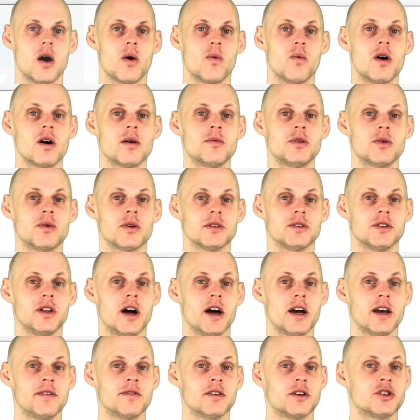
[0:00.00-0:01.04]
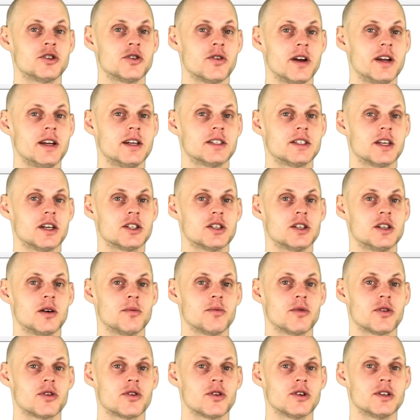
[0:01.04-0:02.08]
Welcome to our live training session
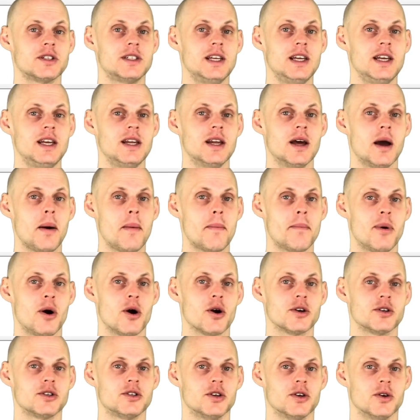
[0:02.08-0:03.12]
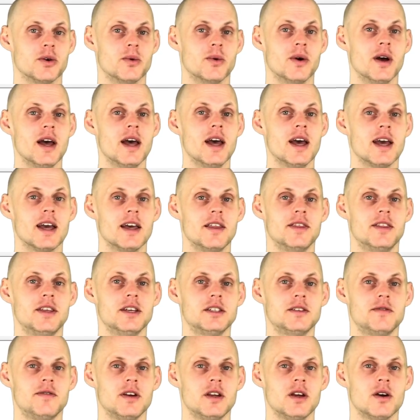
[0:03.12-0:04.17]
number thirteen, part two. In
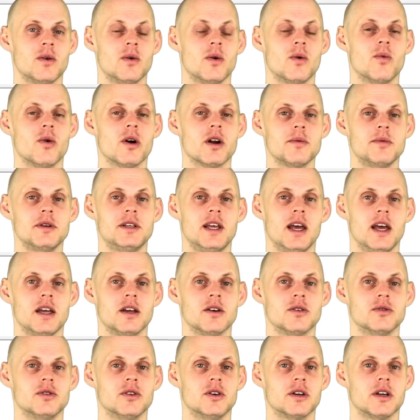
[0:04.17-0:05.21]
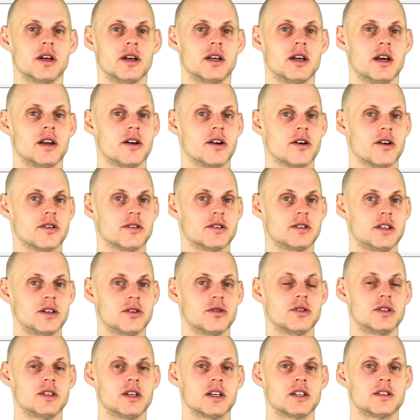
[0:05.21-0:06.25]
this video, we're going to be taking a look at getting our Z
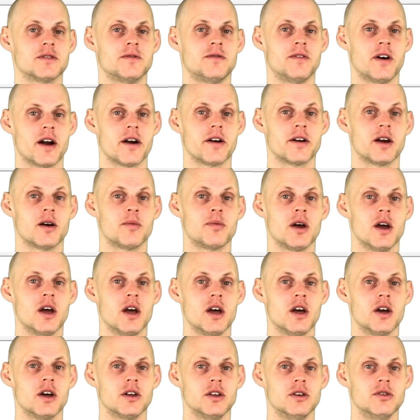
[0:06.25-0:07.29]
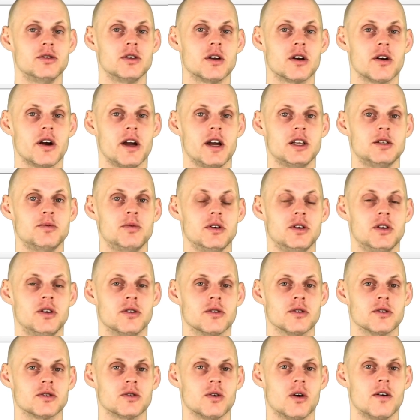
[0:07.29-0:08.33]
oh six fired up using our H P
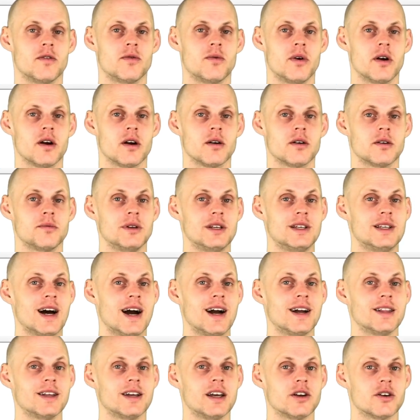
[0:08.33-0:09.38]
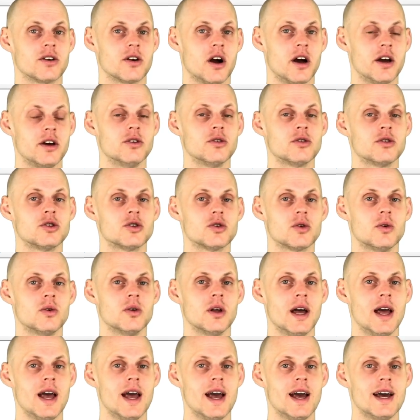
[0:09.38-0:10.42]
Tuner software. We're going to be dialing in our idle
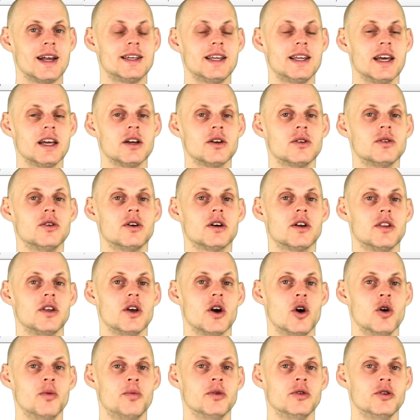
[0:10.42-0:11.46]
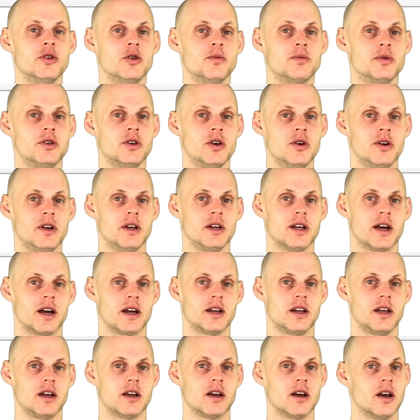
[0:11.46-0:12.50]
control and taking a look at the open loop tuning
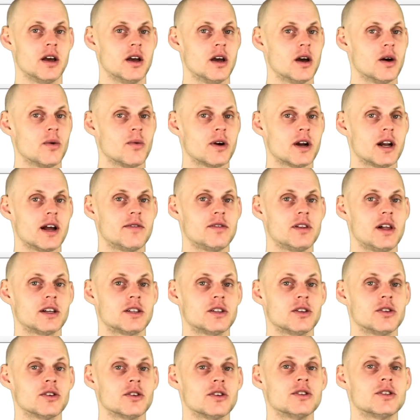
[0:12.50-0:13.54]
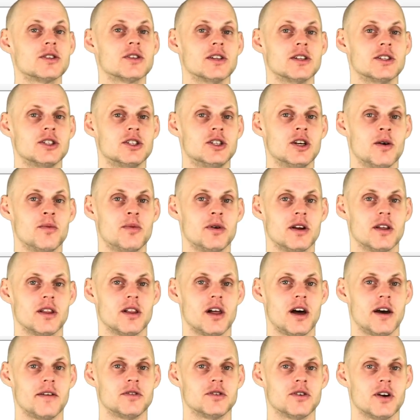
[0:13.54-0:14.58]
technique. We're going to have a lot to learn, so let's jump into the
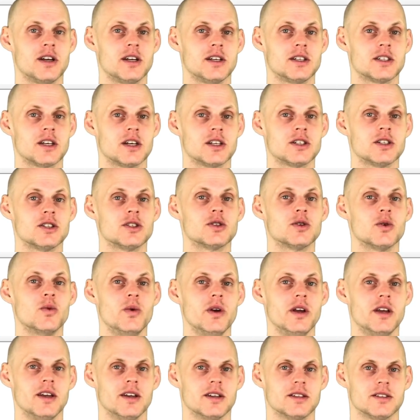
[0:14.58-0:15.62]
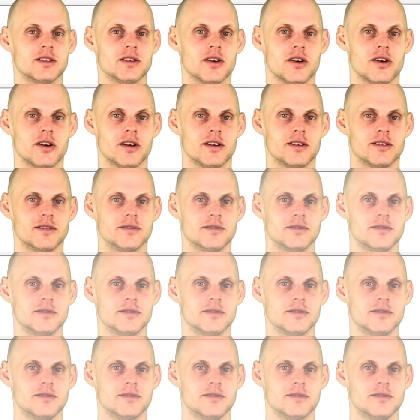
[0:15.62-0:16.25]
live training session so we can get started.